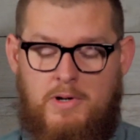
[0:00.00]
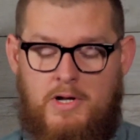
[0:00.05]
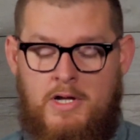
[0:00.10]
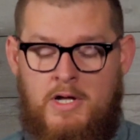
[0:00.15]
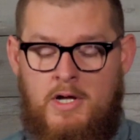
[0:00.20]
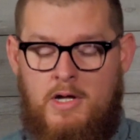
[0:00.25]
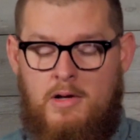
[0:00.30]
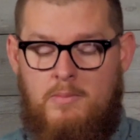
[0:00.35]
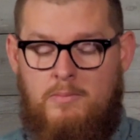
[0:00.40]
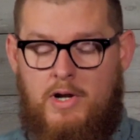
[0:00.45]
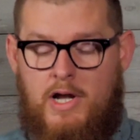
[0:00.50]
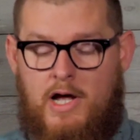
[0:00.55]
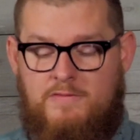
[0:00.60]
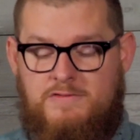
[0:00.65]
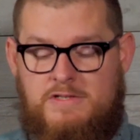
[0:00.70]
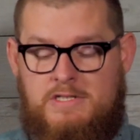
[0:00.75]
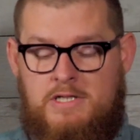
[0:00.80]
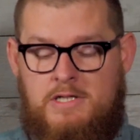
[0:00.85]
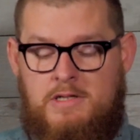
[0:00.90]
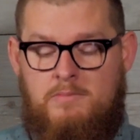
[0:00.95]
But but
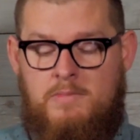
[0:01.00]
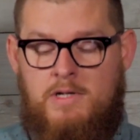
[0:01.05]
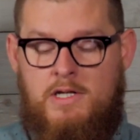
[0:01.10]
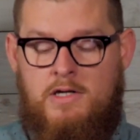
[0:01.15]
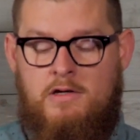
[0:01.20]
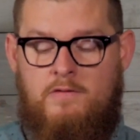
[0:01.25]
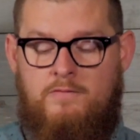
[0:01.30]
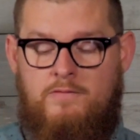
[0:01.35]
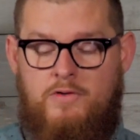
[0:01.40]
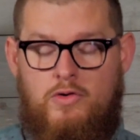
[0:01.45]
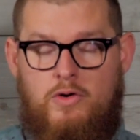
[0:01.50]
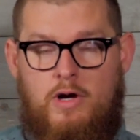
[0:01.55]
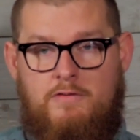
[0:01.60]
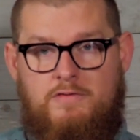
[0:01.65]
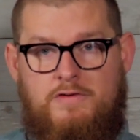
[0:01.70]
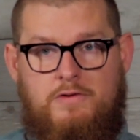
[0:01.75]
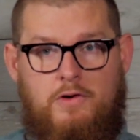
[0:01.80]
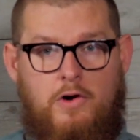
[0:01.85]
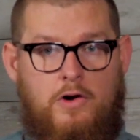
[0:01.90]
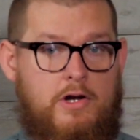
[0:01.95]
I've seen many of you
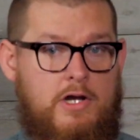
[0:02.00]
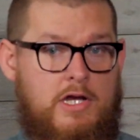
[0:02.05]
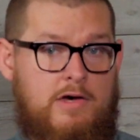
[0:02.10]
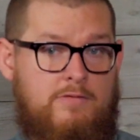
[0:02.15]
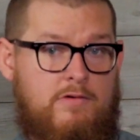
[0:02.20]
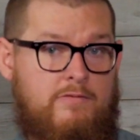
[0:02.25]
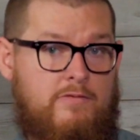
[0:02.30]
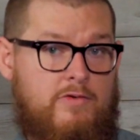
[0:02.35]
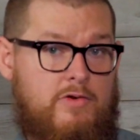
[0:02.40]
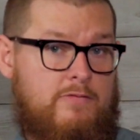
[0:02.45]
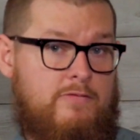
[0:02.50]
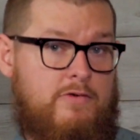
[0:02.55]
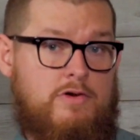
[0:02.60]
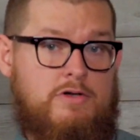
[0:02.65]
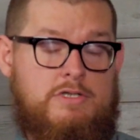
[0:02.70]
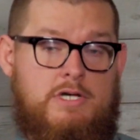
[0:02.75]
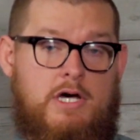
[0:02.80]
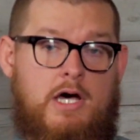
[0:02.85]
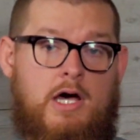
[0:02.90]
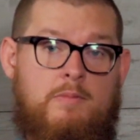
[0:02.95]
have started giving for the
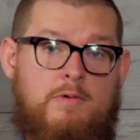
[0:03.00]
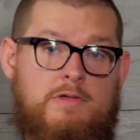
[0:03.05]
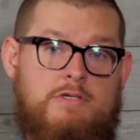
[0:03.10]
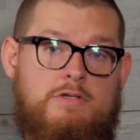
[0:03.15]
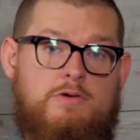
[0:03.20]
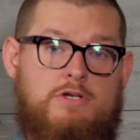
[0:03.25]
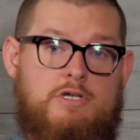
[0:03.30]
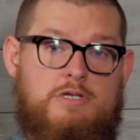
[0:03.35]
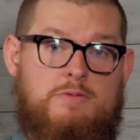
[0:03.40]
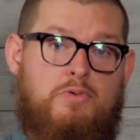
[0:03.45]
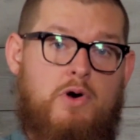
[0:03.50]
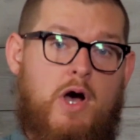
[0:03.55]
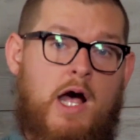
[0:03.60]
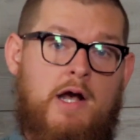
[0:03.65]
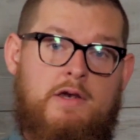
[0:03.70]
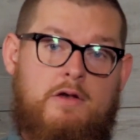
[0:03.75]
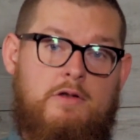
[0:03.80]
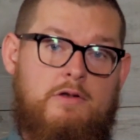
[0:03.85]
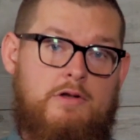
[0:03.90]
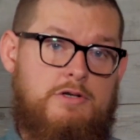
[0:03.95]
first time, and so just
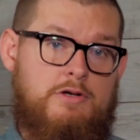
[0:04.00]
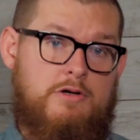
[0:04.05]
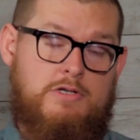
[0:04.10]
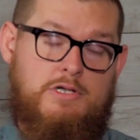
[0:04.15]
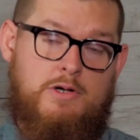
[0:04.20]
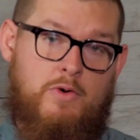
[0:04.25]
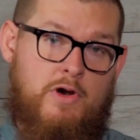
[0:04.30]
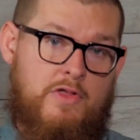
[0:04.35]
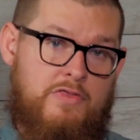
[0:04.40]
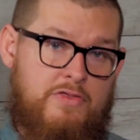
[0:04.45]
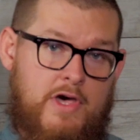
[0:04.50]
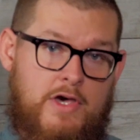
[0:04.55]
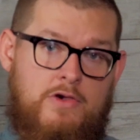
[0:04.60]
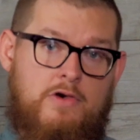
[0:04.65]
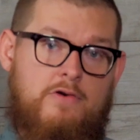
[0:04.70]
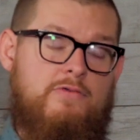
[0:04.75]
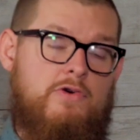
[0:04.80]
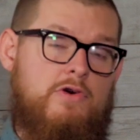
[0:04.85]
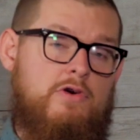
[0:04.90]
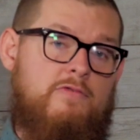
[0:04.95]
practically, church, I want to thank
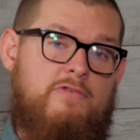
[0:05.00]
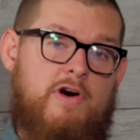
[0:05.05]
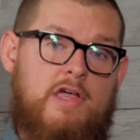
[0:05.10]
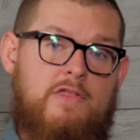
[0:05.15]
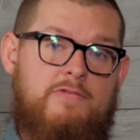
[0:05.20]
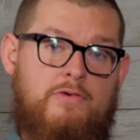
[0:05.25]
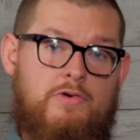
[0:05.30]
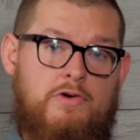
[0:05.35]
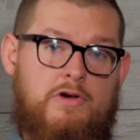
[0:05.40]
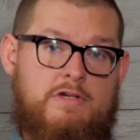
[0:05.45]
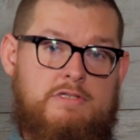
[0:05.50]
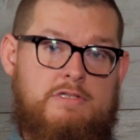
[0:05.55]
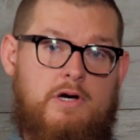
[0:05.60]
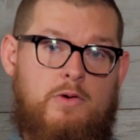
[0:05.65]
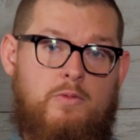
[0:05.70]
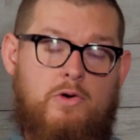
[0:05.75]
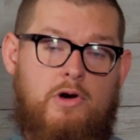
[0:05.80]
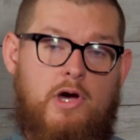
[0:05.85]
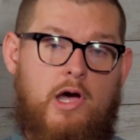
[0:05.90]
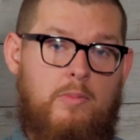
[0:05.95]
you for your faithfulness
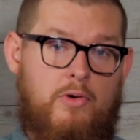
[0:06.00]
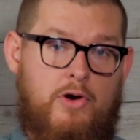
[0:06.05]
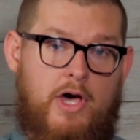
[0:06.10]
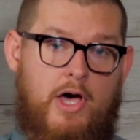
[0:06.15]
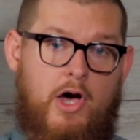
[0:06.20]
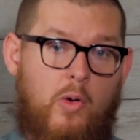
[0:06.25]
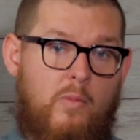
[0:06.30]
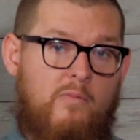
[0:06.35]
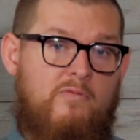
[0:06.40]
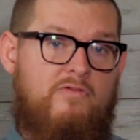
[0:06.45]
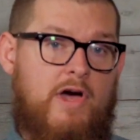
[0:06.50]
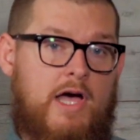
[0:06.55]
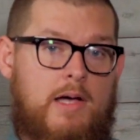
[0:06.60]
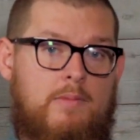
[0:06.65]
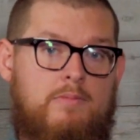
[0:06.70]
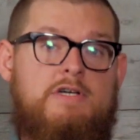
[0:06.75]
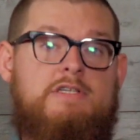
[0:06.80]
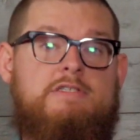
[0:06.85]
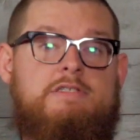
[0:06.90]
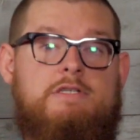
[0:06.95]
that we're able to help
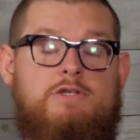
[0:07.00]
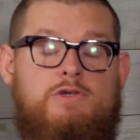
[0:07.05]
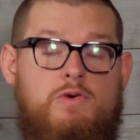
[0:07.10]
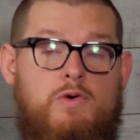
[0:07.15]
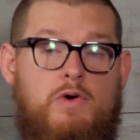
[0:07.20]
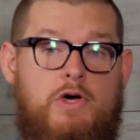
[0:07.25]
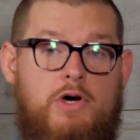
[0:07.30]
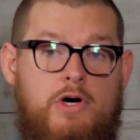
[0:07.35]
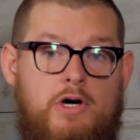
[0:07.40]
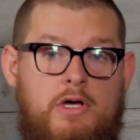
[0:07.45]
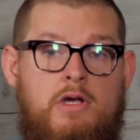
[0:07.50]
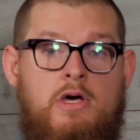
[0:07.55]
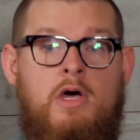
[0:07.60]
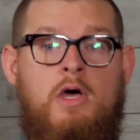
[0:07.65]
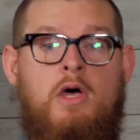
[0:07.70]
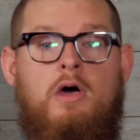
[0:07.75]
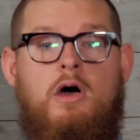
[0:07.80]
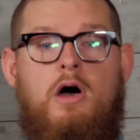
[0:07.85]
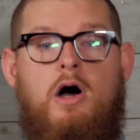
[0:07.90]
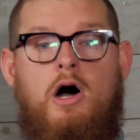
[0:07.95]
families and do good
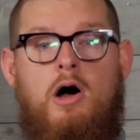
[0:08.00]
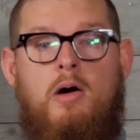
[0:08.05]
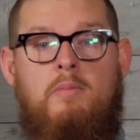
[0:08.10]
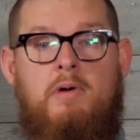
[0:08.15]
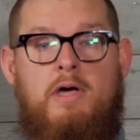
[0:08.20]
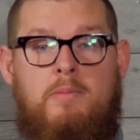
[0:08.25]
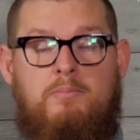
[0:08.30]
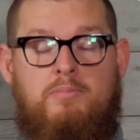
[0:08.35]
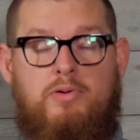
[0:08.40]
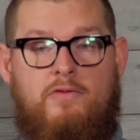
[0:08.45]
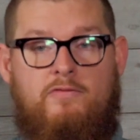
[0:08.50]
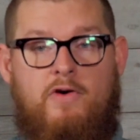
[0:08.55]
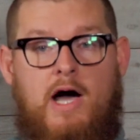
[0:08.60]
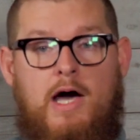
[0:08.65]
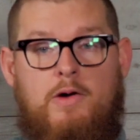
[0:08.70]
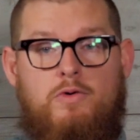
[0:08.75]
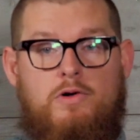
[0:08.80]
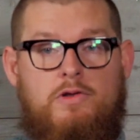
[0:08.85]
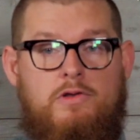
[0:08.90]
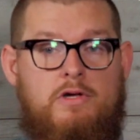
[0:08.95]
um, and
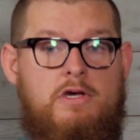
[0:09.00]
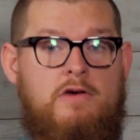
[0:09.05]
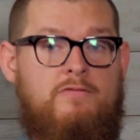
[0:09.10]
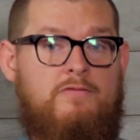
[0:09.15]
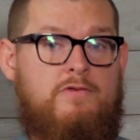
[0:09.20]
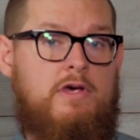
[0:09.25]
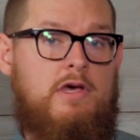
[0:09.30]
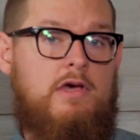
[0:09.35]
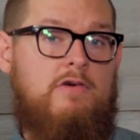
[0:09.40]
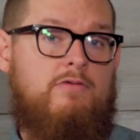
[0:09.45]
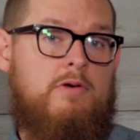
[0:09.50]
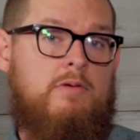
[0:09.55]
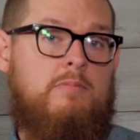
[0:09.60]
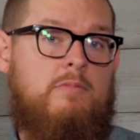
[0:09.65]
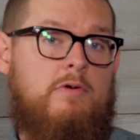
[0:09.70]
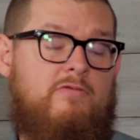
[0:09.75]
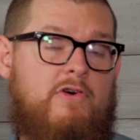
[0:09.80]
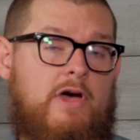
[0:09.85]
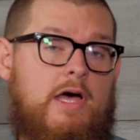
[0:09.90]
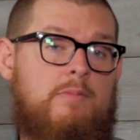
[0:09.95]
provide relief to
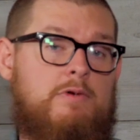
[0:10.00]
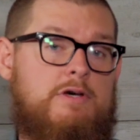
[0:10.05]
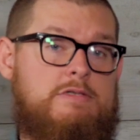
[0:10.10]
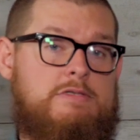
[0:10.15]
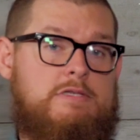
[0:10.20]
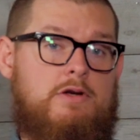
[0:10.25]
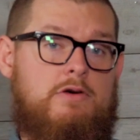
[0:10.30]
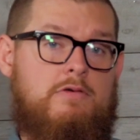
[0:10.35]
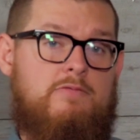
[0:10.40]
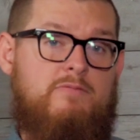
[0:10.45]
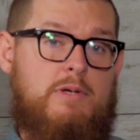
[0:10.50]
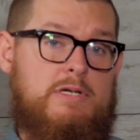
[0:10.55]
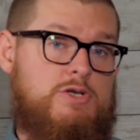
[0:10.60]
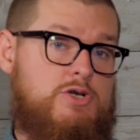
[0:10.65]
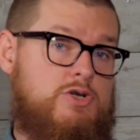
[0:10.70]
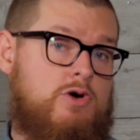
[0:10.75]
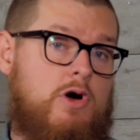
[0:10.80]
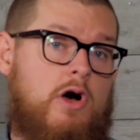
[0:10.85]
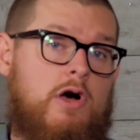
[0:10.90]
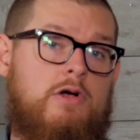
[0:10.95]
even families that have been
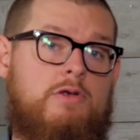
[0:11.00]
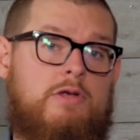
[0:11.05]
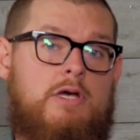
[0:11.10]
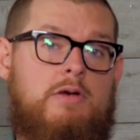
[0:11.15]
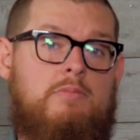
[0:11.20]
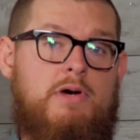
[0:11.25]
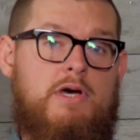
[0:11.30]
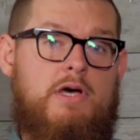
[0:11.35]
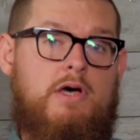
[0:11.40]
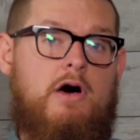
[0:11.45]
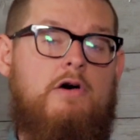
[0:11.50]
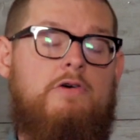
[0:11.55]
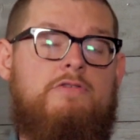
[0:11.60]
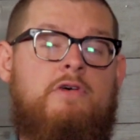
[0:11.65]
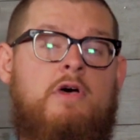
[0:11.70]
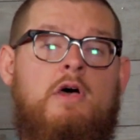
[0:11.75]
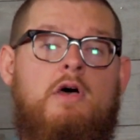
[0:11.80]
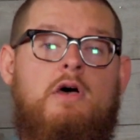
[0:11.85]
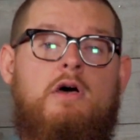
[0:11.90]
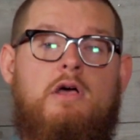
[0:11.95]
struggling
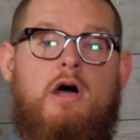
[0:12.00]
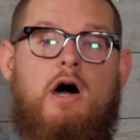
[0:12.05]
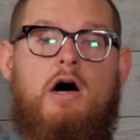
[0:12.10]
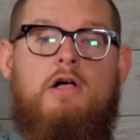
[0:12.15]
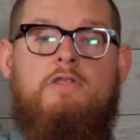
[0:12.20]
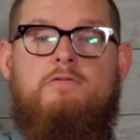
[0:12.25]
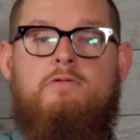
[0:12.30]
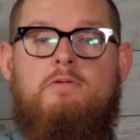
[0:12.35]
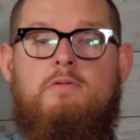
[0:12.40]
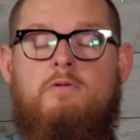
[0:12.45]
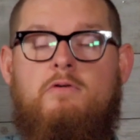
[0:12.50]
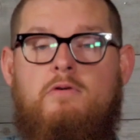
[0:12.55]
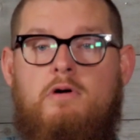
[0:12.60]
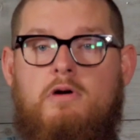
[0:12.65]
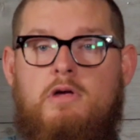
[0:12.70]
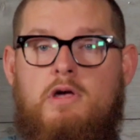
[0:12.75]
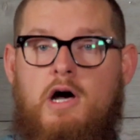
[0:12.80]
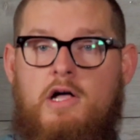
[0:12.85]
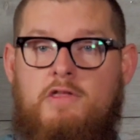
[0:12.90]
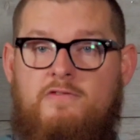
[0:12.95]
because God's
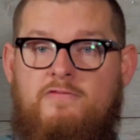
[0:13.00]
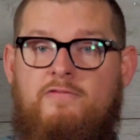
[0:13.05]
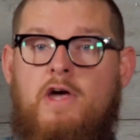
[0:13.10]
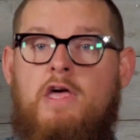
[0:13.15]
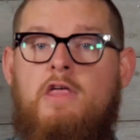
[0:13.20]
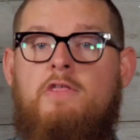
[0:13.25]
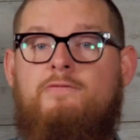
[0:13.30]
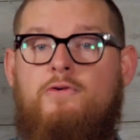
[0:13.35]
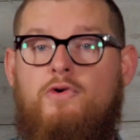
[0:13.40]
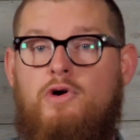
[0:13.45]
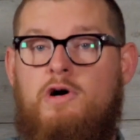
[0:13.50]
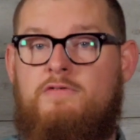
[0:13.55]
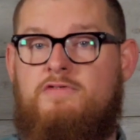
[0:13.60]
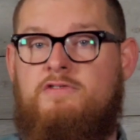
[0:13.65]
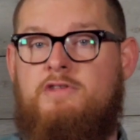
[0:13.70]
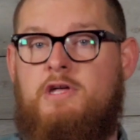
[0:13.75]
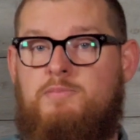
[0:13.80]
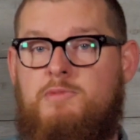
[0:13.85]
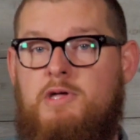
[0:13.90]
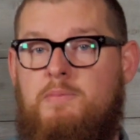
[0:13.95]
uh, God's faithful have
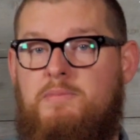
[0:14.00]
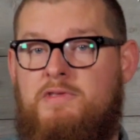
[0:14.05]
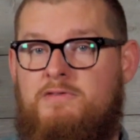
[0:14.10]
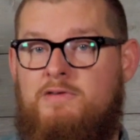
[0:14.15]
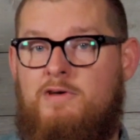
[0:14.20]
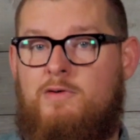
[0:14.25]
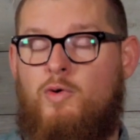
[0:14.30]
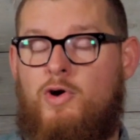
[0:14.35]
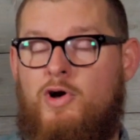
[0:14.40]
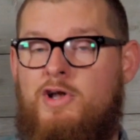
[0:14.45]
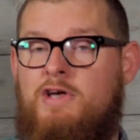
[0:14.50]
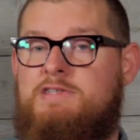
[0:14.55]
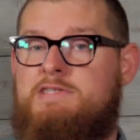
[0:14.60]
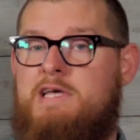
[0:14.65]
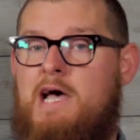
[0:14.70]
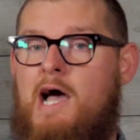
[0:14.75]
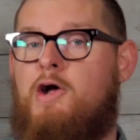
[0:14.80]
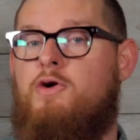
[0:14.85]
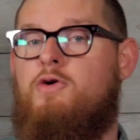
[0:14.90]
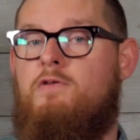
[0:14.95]
stepped up and said, "We're going to
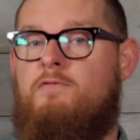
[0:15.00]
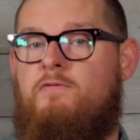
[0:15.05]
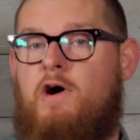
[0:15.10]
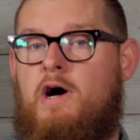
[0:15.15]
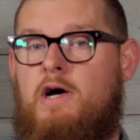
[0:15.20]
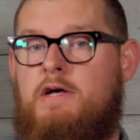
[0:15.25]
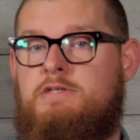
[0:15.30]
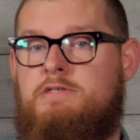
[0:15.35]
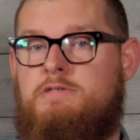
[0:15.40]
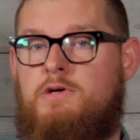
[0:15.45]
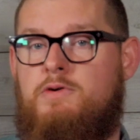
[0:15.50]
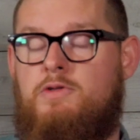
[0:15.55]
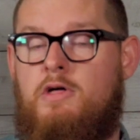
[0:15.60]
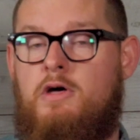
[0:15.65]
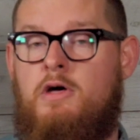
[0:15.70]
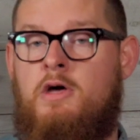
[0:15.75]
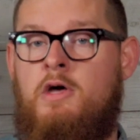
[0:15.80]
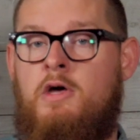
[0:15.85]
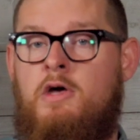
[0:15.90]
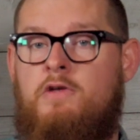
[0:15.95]
sacrifice so
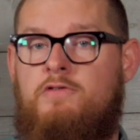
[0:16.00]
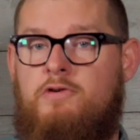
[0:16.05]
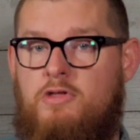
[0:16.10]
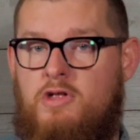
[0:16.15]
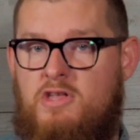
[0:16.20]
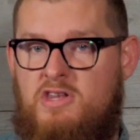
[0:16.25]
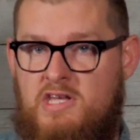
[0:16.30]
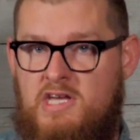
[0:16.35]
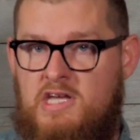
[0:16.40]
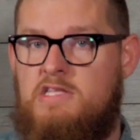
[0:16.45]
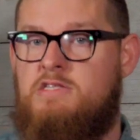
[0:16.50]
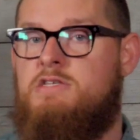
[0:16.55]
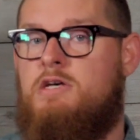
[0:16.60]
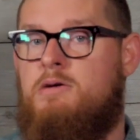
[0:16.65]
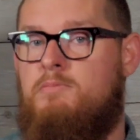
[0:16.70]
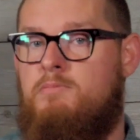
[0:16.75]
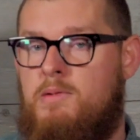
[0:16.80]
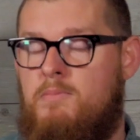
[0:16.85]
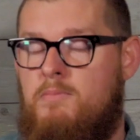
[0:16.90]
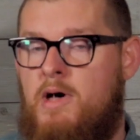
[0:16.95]
that so that needs
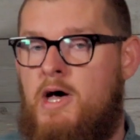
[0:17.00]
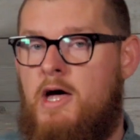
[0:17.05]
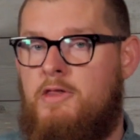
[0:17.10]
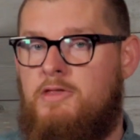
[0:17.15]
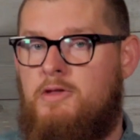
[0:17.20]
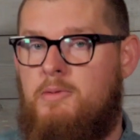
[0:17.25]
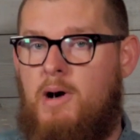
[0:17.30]
can be met."